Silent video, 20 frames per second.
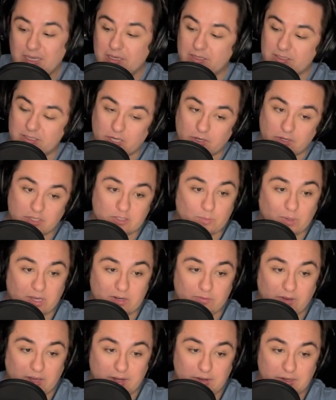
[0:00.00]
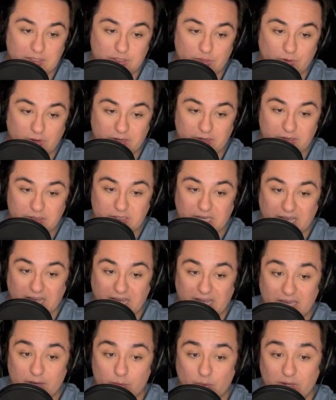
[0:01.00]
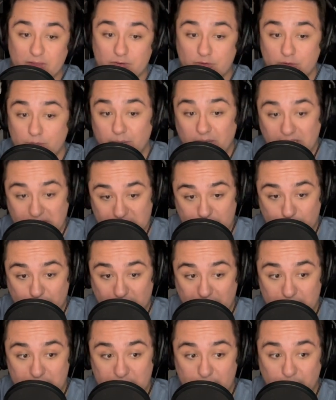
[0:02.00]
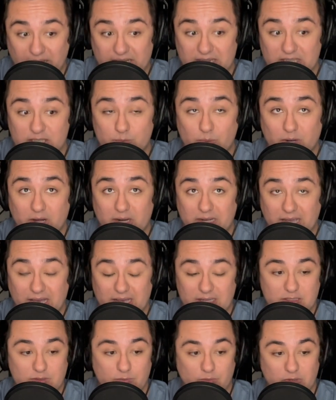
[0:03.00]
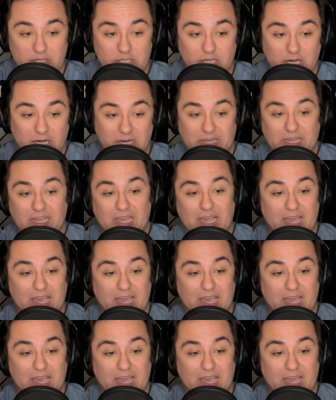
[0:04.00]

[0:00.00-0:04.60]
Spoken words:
Sorry, Spotify enjoyers, I went through Buzzsprout to make this podcast originally,